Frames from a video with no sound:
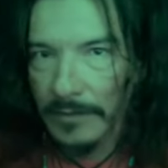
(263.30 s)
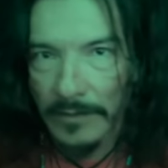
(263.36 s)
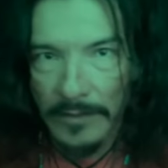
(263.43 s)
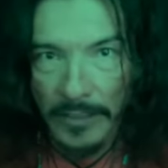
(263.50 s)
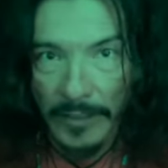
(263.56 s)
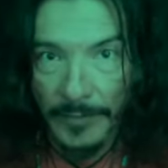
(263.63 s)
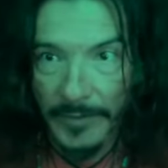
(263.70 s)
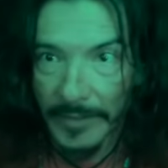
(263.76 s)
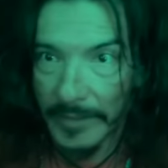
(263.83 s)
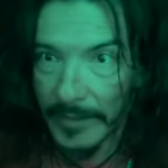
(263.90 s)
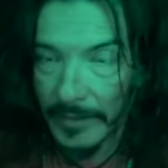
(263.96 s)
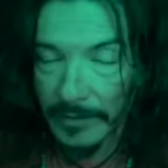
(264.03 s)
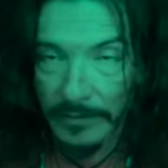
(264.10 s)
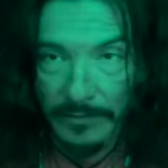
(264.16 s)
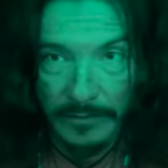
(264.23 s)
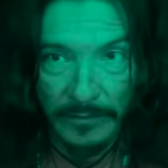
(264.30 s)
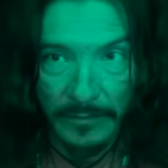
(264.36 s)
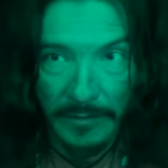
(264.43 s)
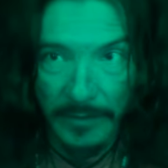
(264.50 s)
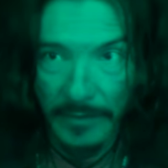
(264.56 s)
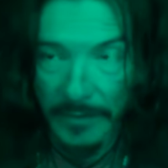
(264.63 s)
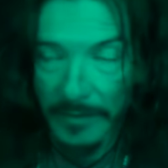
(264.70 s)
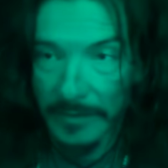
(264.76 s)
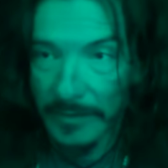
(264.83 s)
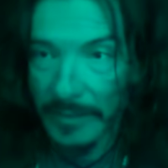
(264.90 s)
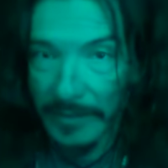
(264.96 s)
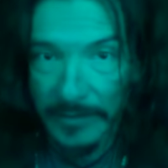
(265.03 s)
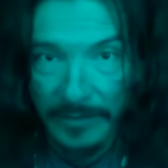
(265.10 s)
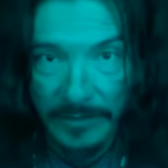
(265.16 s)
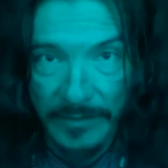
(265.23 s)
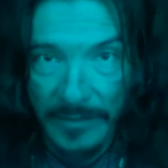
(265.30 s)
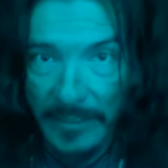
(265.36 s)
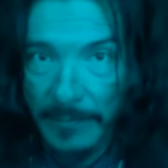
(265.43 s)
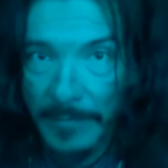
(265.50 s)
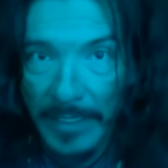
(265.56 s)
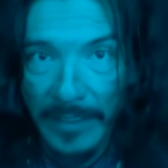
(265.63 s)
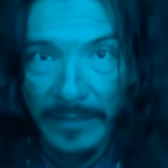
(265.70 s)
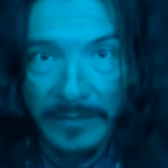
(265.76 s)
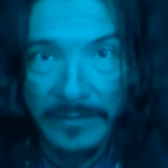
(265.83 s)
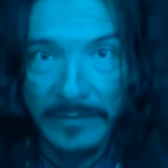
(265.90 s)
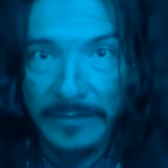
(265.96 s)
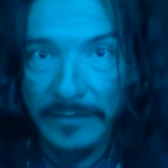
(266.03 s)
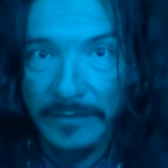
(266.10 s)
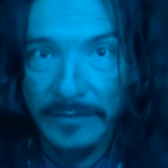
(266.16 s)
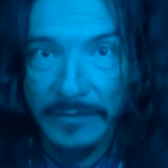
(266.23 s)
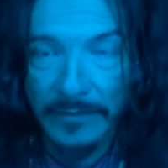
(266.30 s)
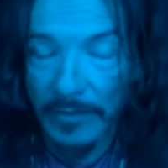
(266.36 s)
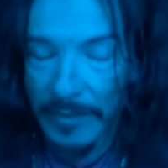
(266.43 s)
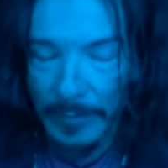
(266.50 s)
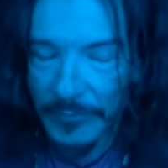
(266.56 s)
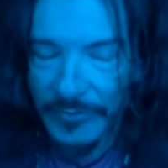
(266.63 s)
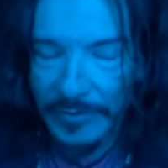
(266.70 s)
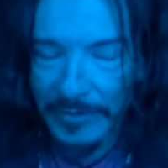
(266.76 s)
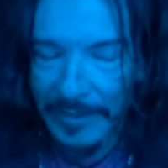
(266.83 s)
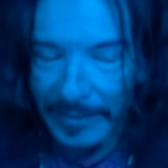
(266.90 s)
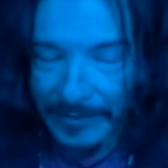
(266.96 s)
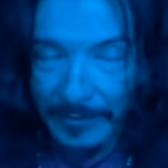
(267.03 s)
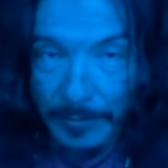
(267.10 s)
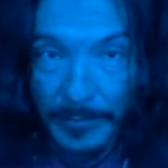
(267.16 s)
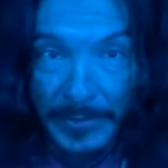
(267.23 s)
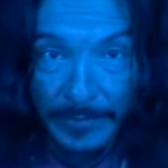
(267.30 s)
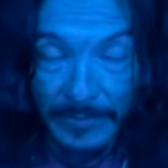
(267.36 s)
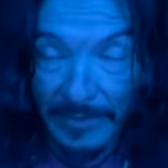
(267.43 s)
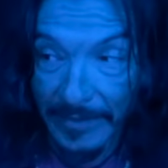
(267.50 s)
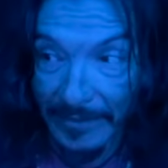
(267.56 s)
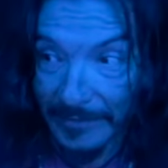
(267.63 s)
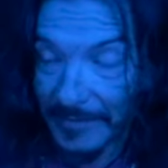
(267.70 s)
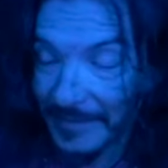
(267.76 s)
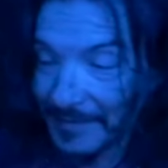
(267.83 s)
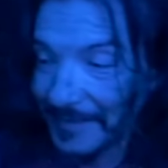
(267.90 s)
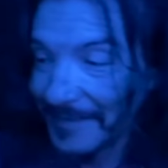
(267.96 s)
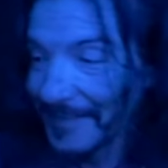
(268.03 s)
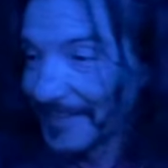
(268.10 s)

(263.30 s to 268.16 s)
I mean, it's like the sea bass, or I'm sorry, like the